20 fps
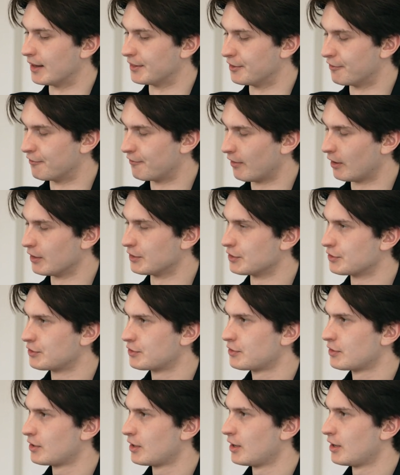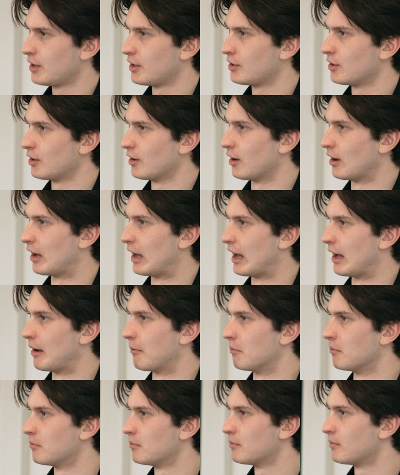funds
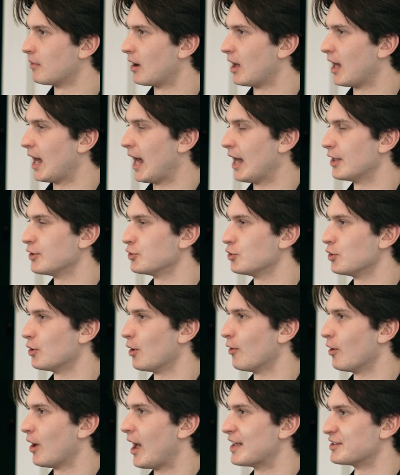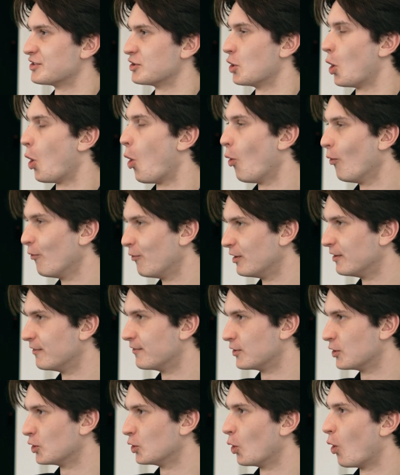as an
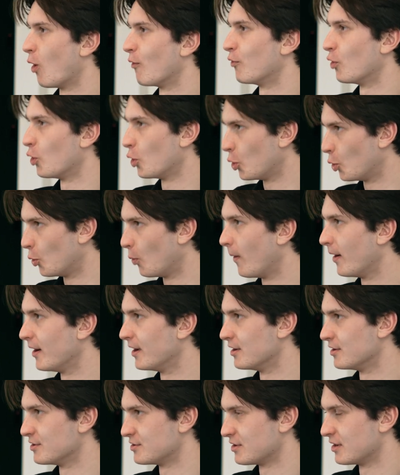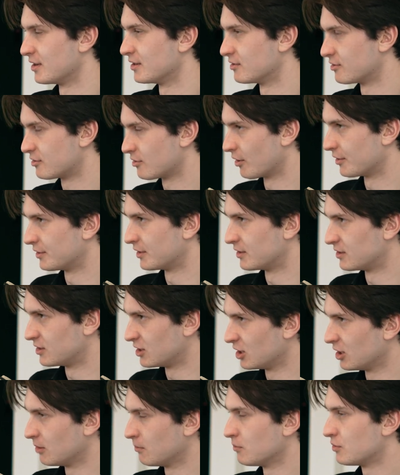overview of who is inside the
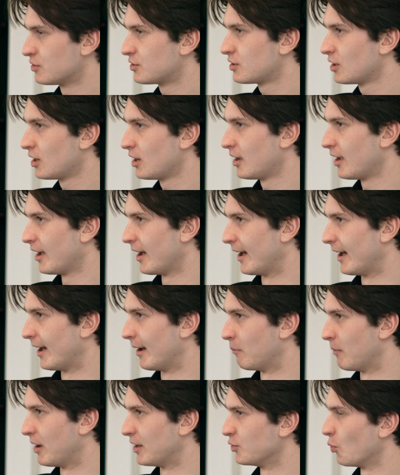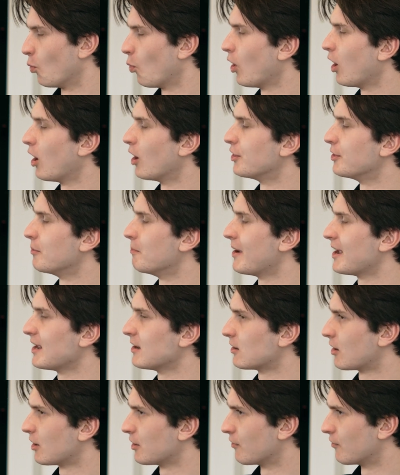teams, and what are the
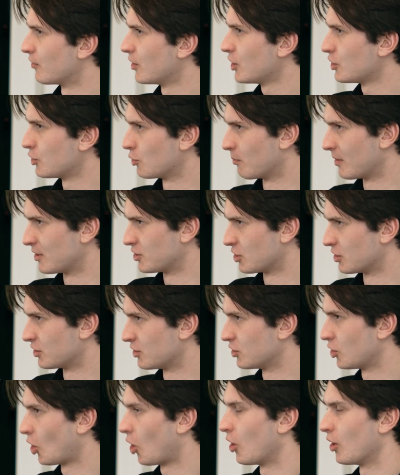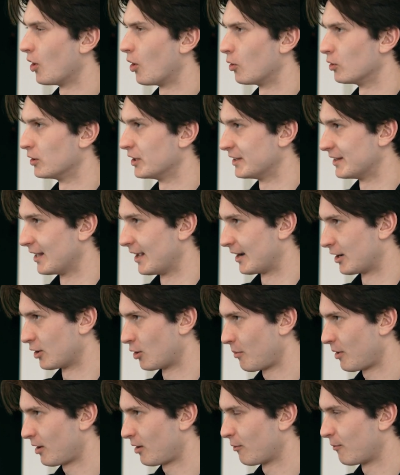main kind of, you mentioned not only the
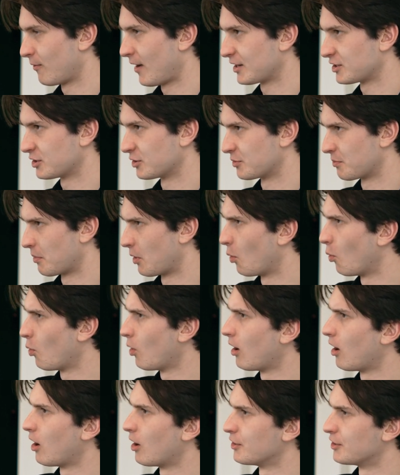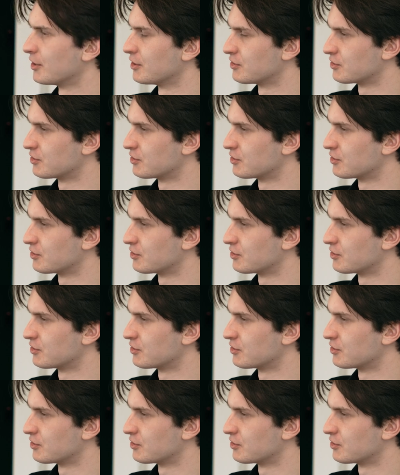economical factors, but what are the